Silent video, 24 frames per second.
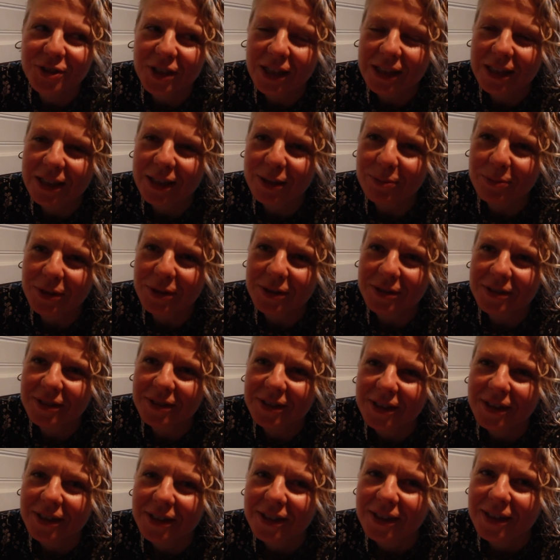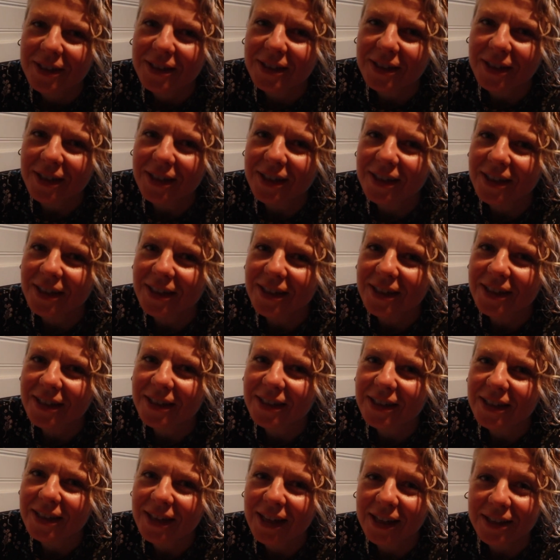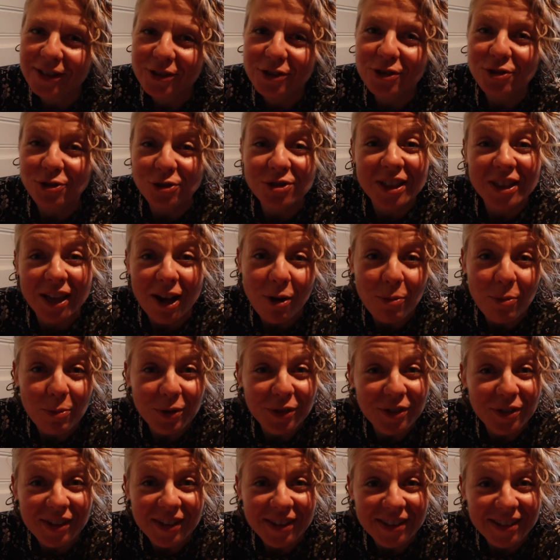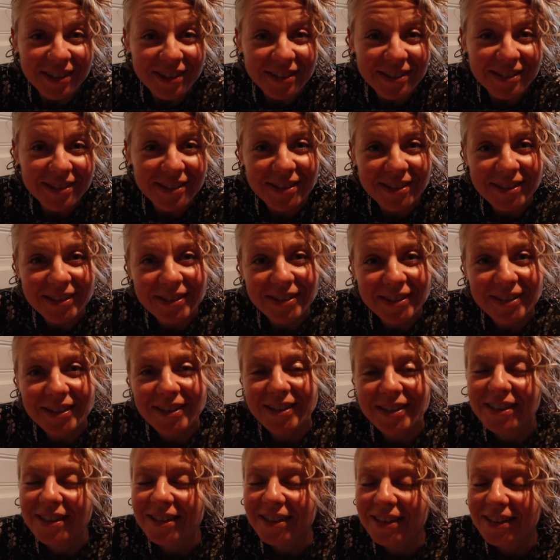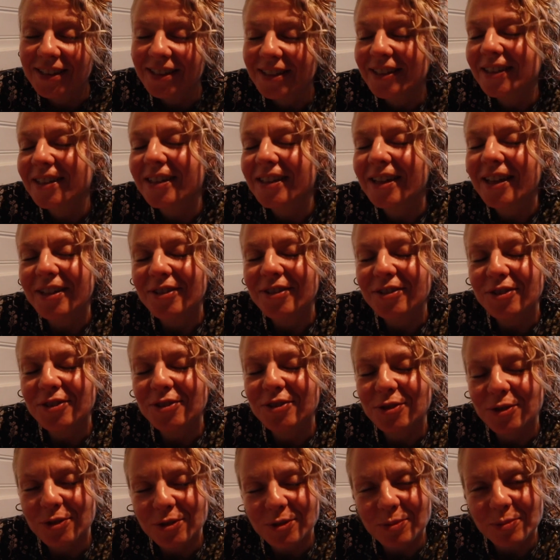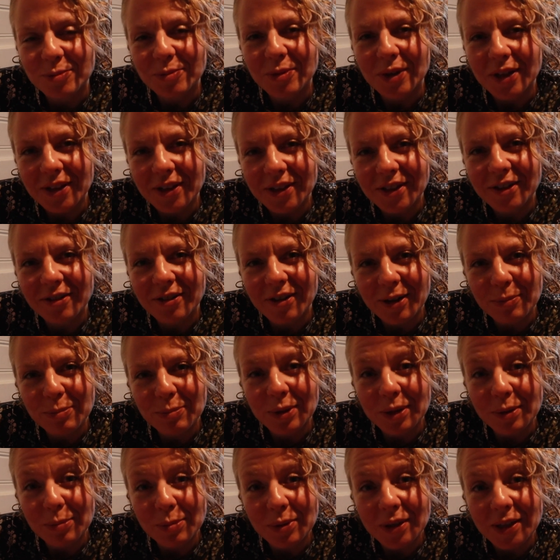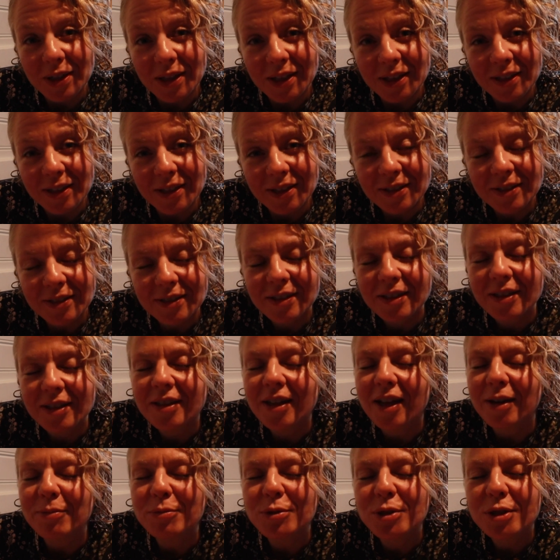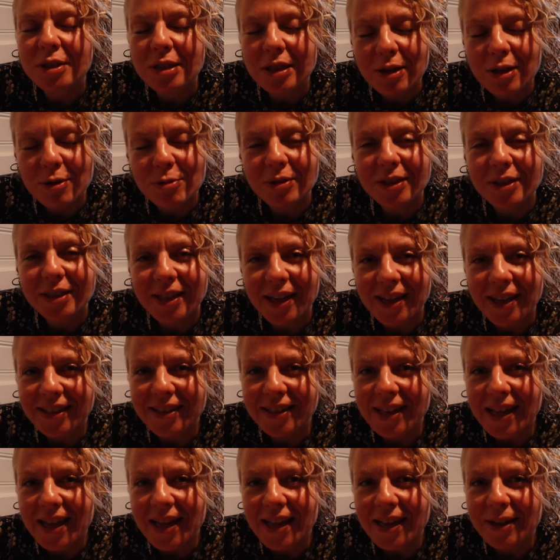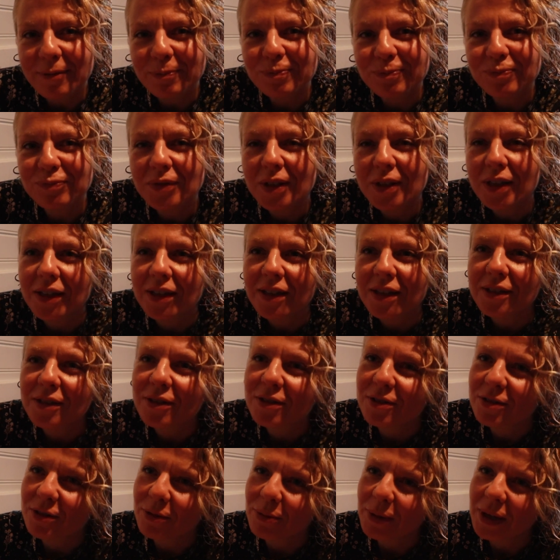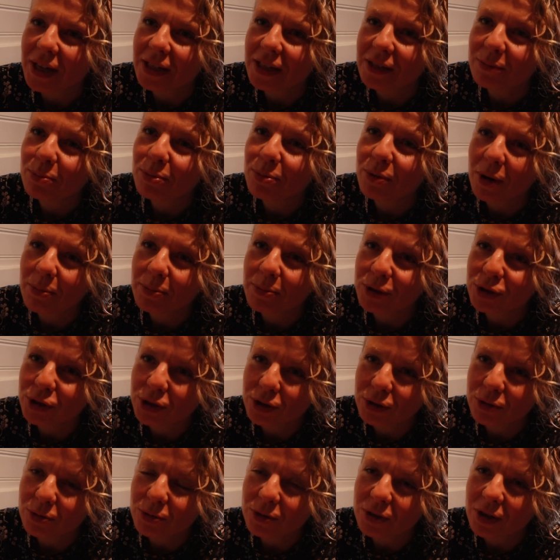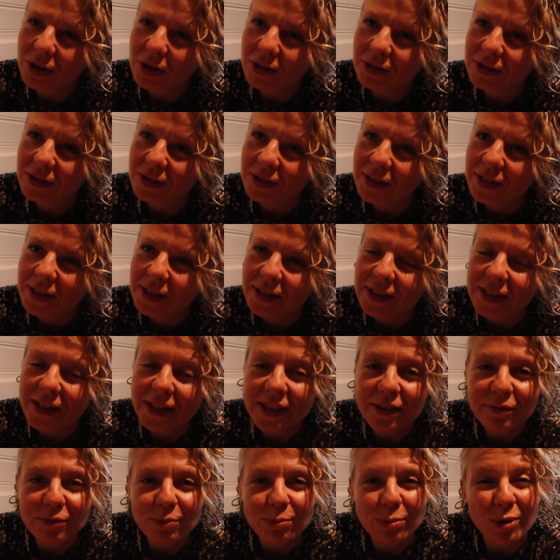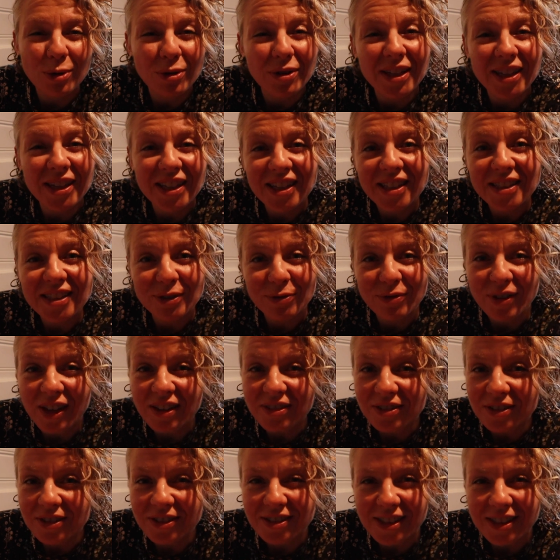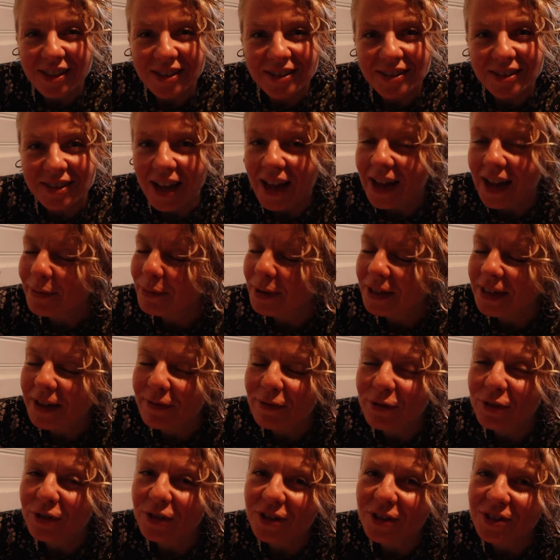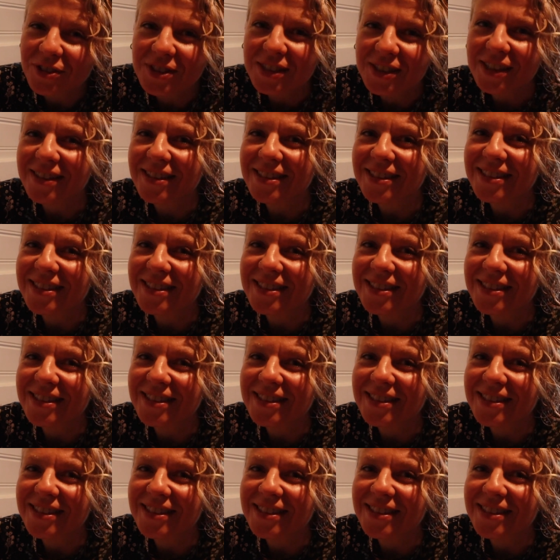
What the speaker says: gentleman likes to just get on with things and doesn't wear the correct PPE. I'm slowly getting there. So we had proper shoes on, even bought ear defenders this time. I never thought I'd see the